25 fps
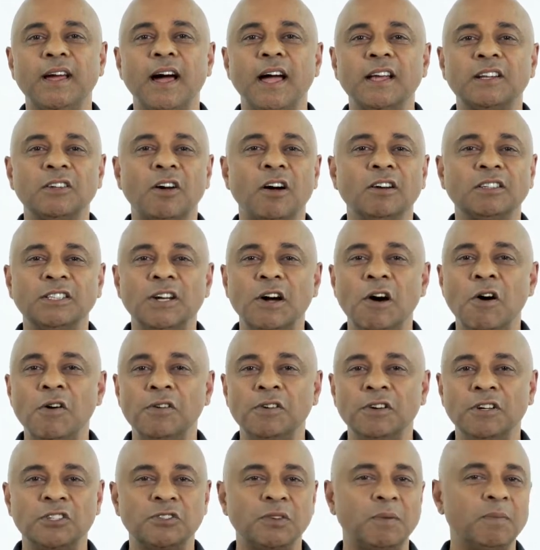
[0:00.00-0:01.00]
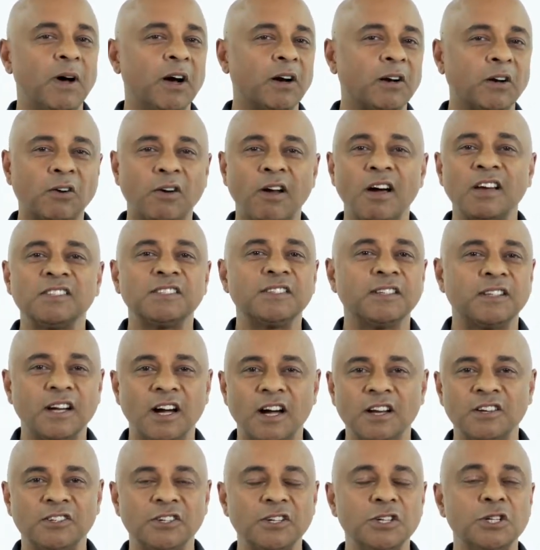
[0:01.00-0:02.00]
I talk to owners from across the
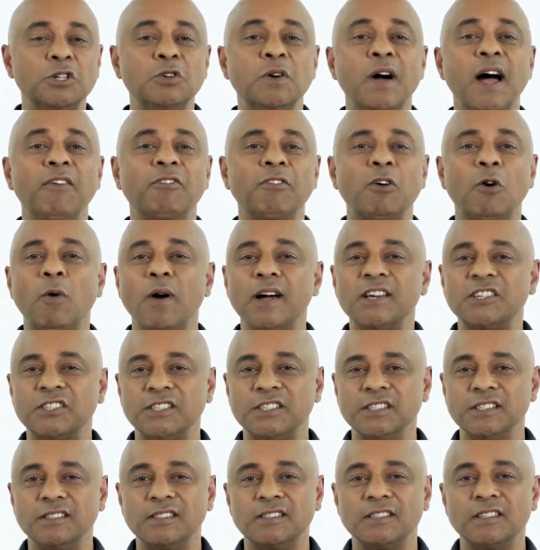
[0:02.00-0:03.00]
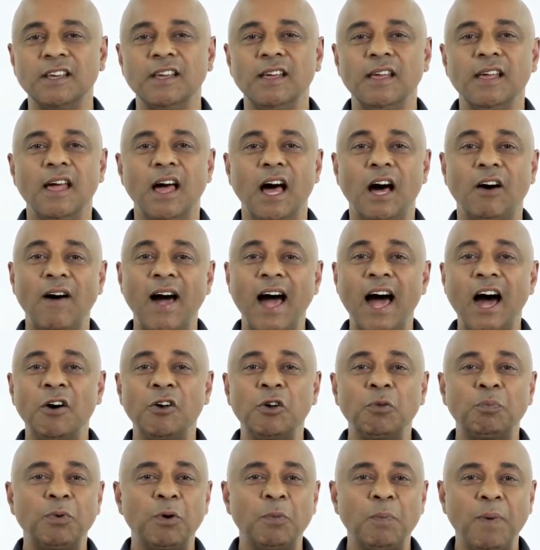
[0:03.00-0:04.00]
country who have questions of how to
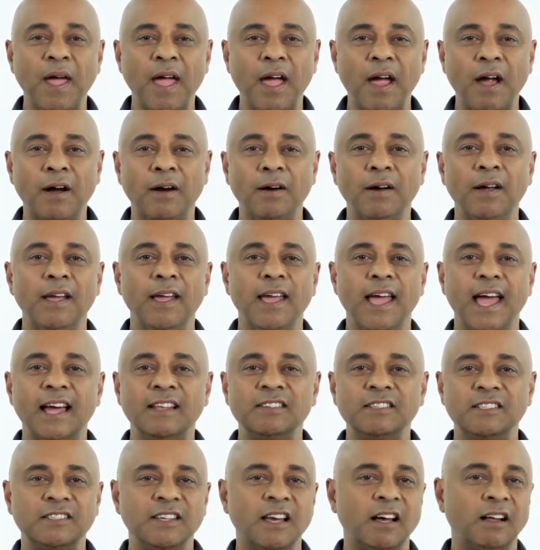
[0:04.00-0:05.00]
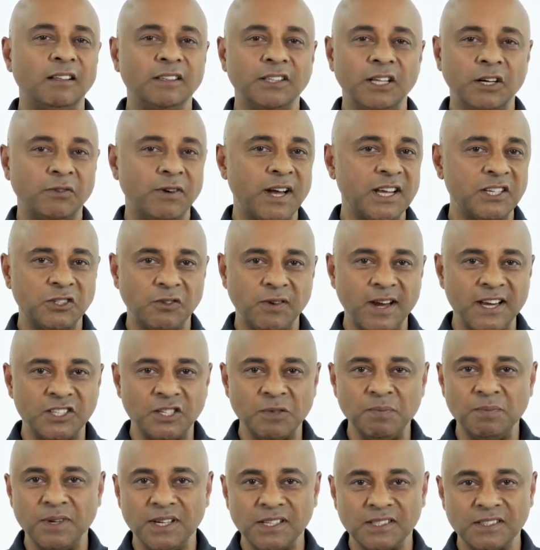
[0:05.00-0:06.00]
prepare and sell their
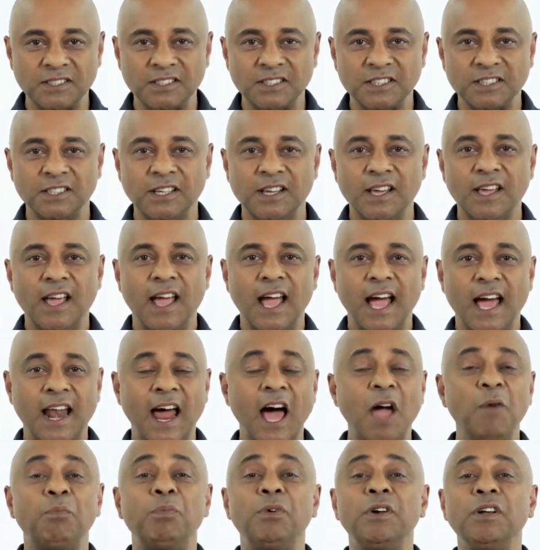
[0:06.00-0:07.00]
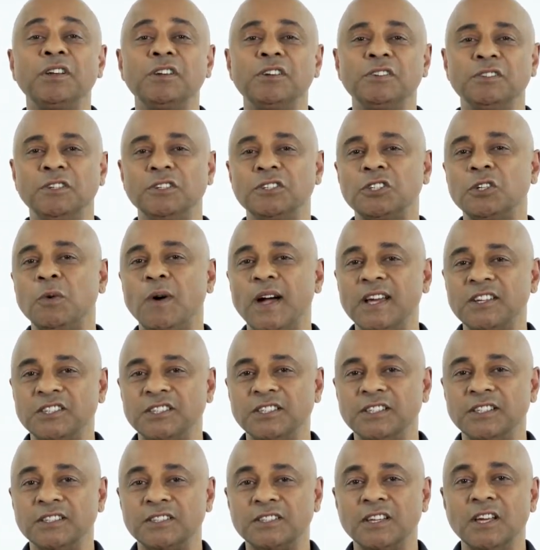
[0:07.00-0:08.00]
restoration business. And I bring you those
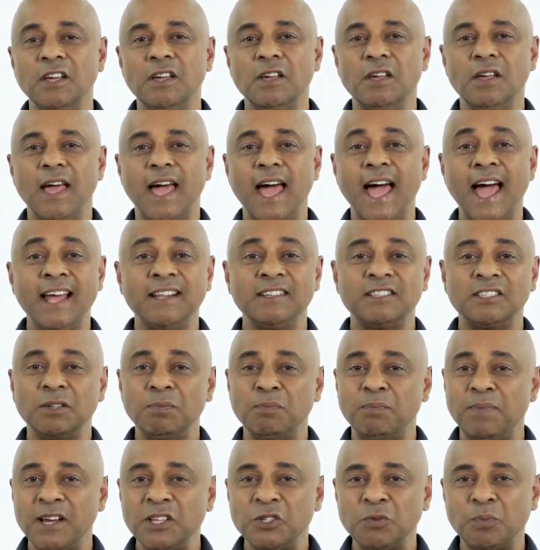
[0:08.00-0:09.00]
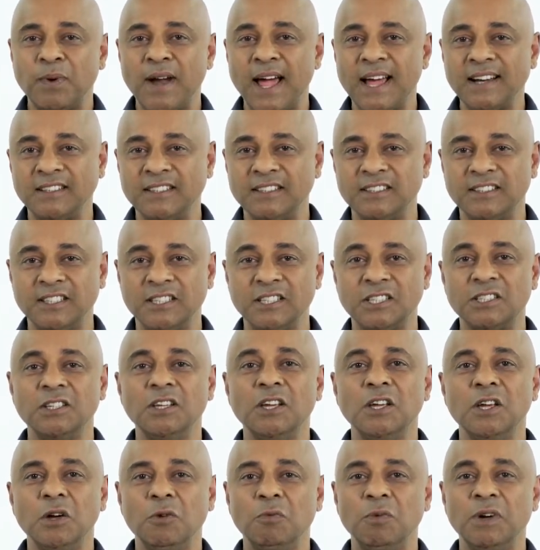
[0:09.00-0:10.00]
questions and some best practices
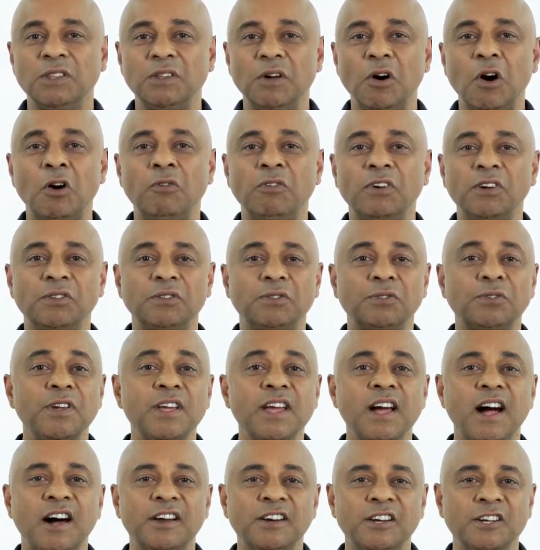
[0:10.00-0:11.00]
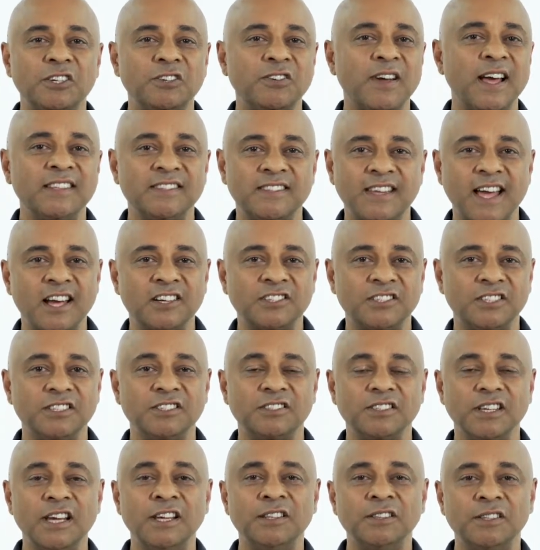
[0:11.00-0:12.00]
with over 300
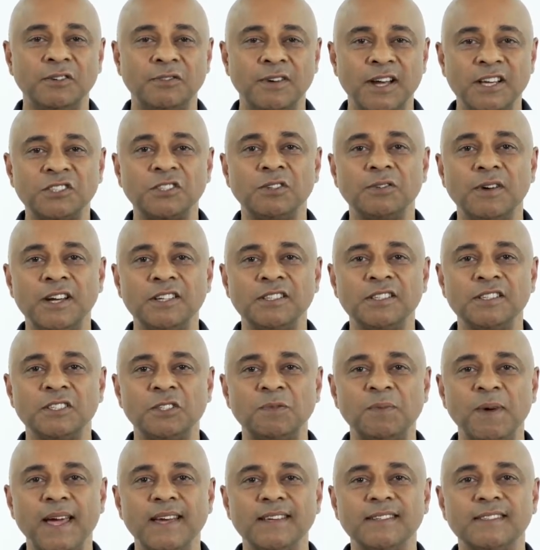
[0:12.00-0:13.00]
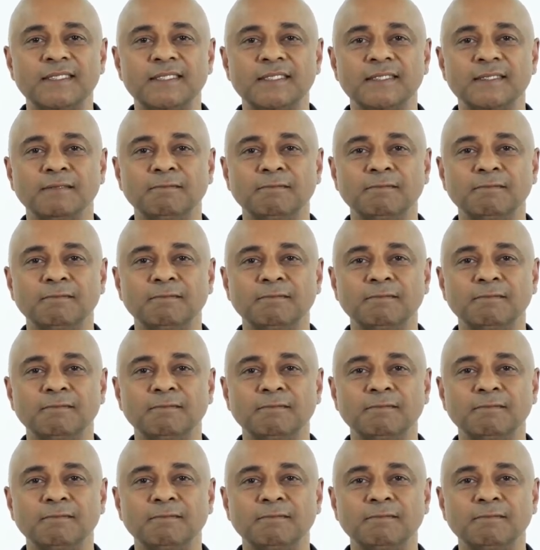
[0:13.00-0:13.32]
transactions in the restoration space.